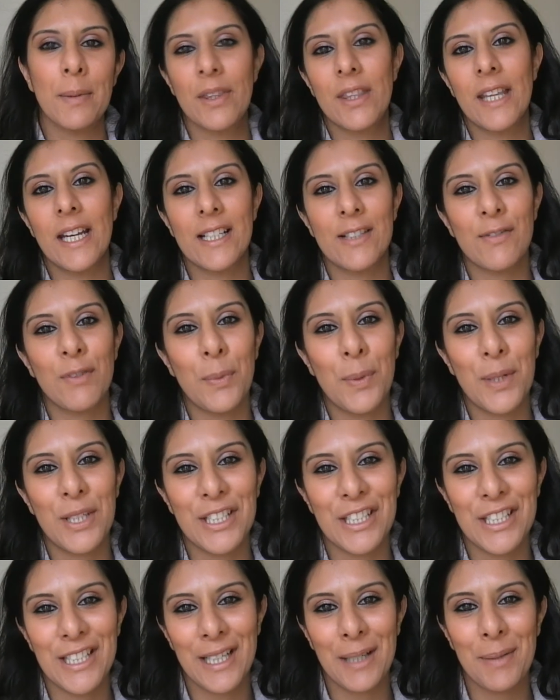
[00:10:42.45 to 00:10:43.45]
and thanks for
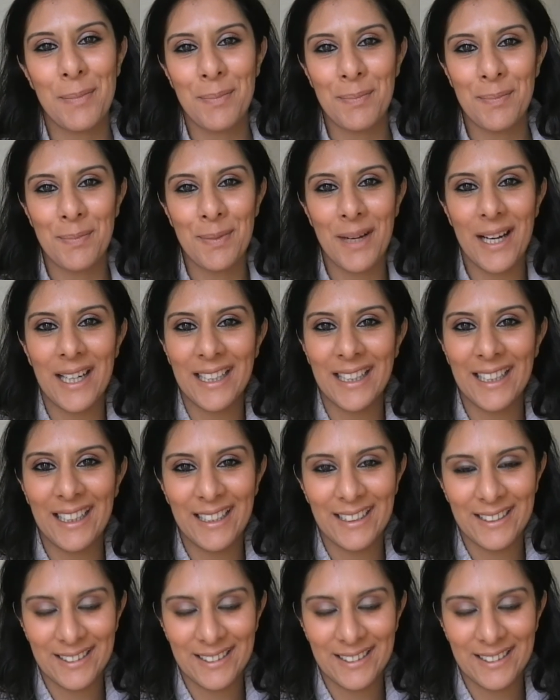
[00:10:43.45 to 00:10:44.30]
watching. Bye.